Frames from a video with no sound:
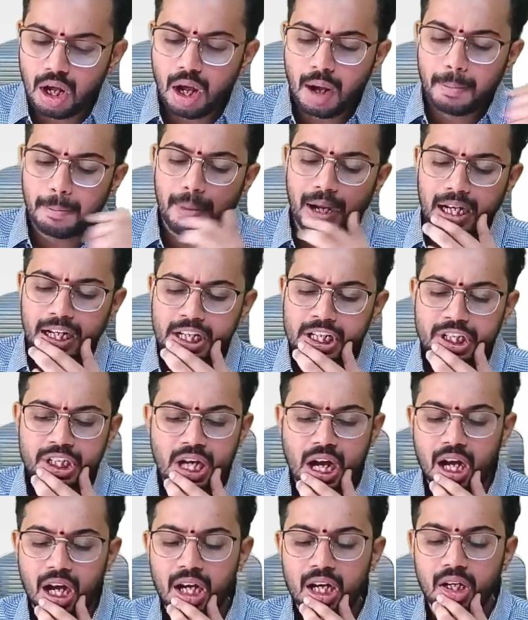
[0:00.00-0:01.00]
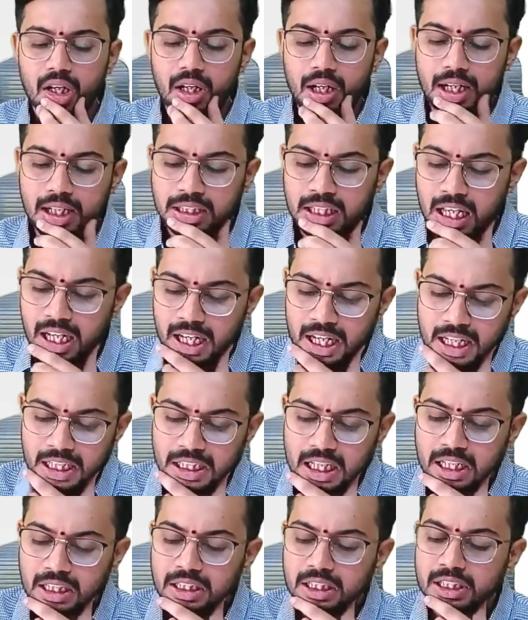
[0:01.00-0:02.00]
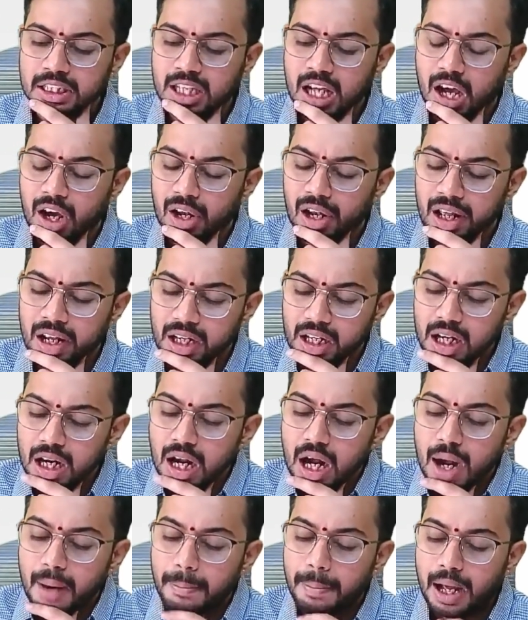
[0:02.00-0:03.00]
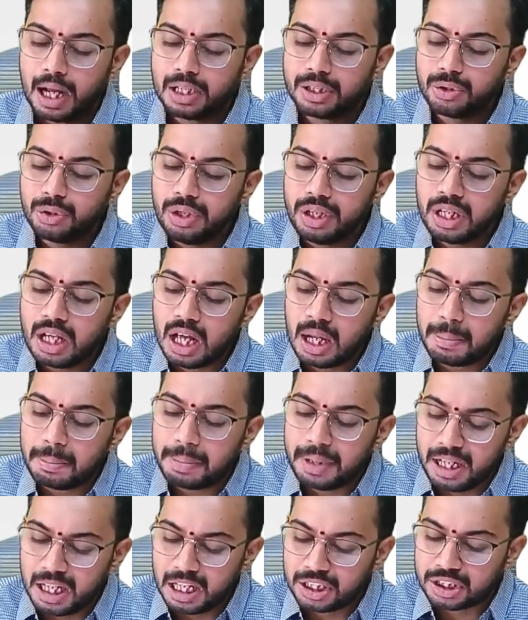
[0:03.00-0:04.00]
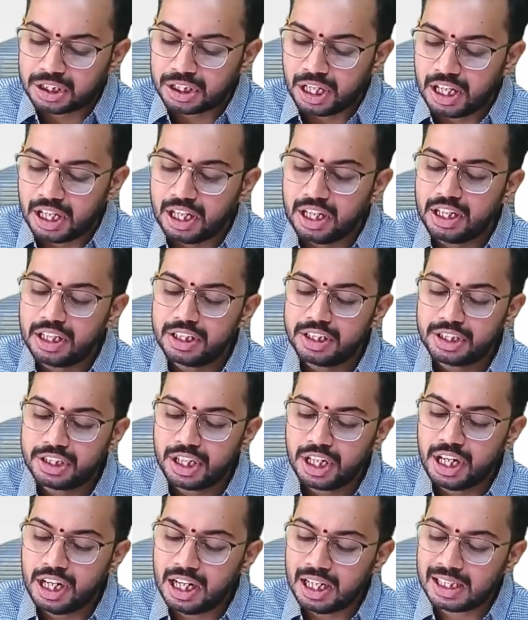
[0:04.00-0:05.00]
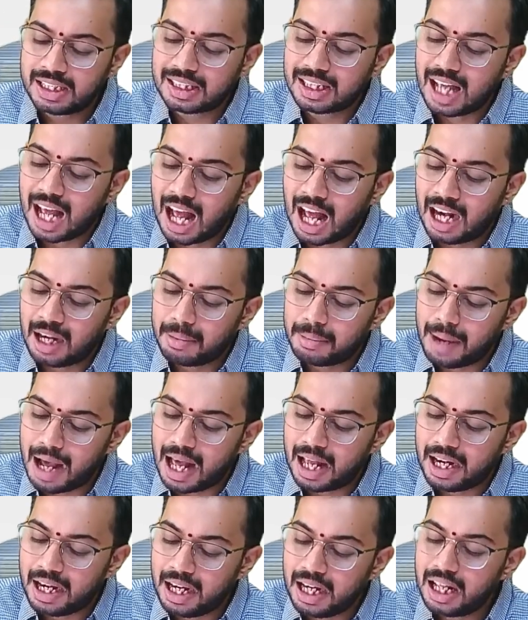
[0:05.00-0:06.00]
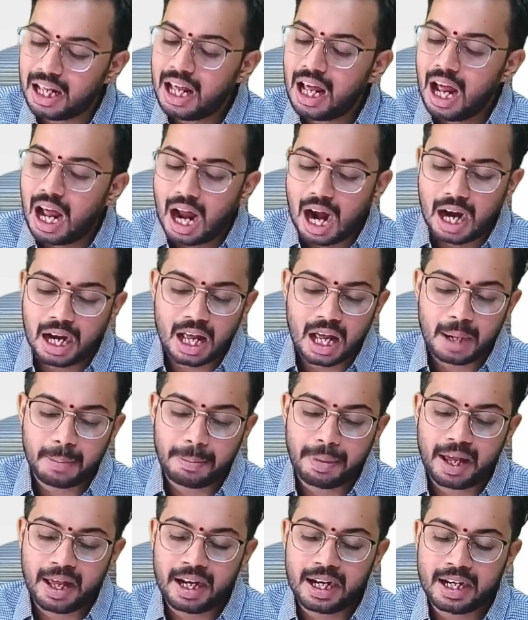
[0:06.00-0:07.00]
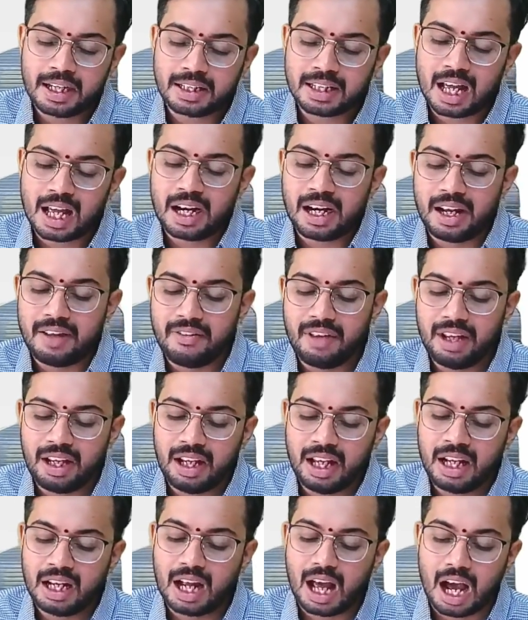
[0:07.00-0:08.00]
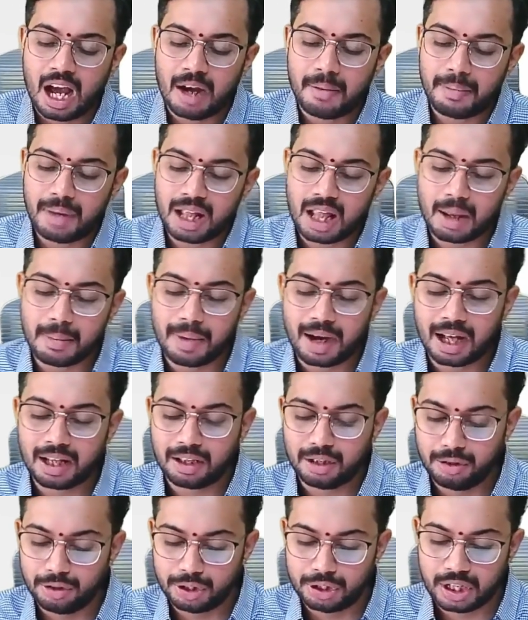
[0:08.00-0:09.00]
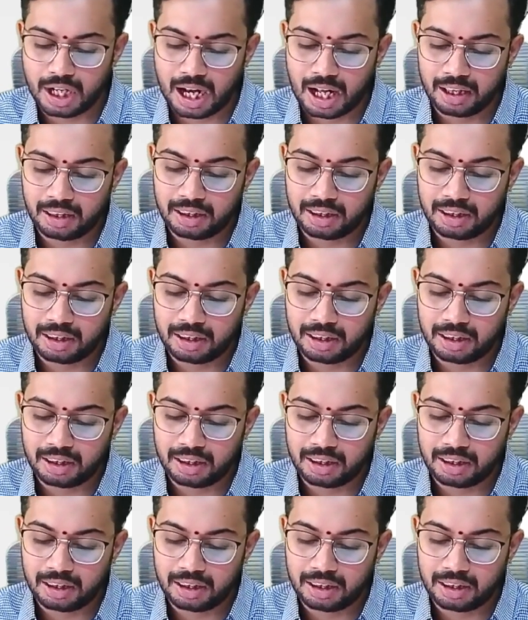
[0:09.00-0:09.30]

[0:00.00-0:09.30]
Manisha is a research scholar pursuing her PhD. She is unmarried and her parents are living in Ahmedabad, Gujarat.